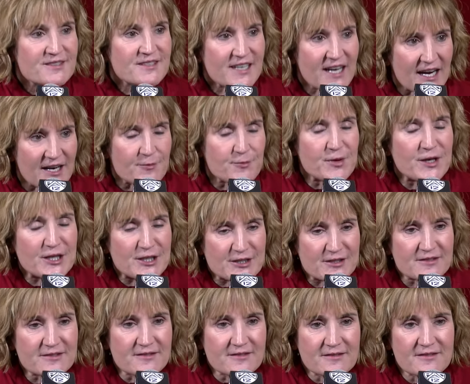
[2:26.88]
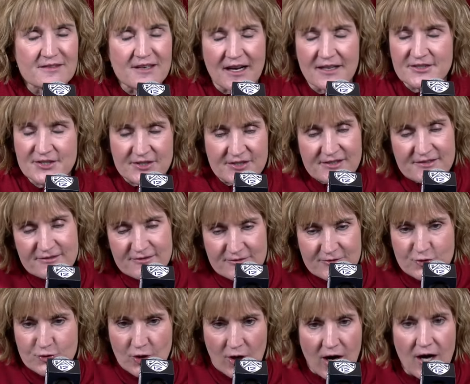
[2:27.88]
kind of being not
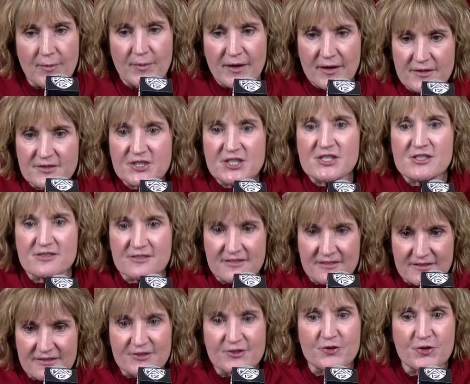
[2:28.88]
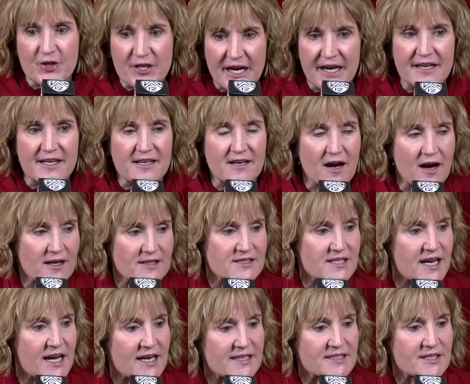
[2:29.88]
just drama, just creating
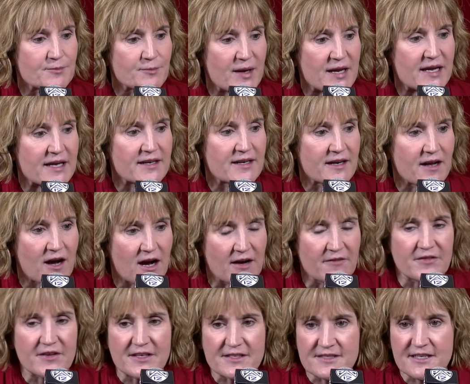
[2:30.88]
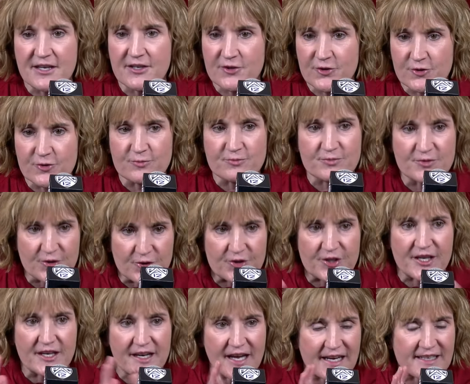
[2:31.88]
contact and making it obvious that you're you're
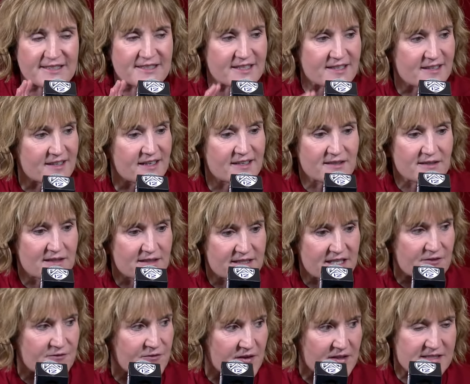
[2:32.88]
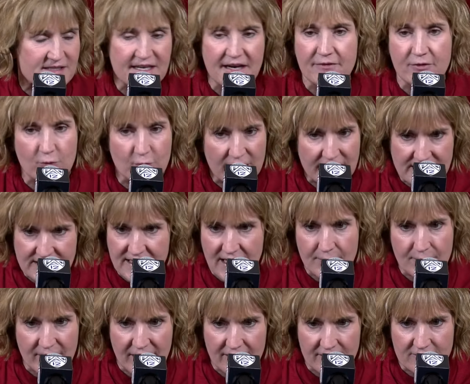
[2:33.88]
connected. And the defense never wins
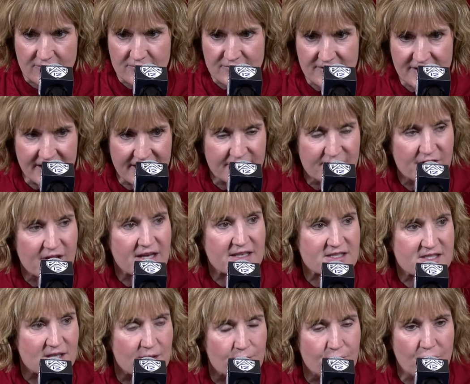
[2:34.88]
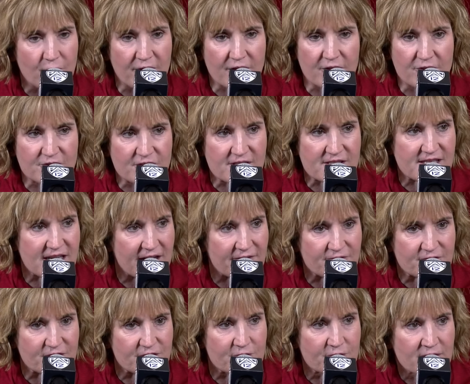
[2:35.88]
that battle. And at some point, you just have
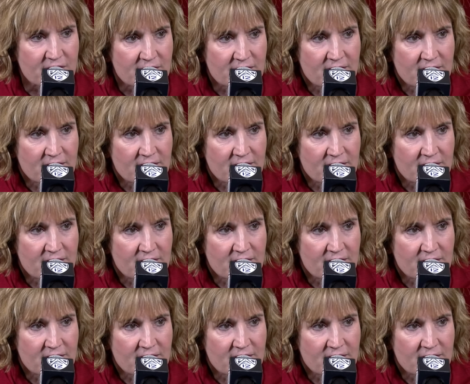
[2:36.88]
to.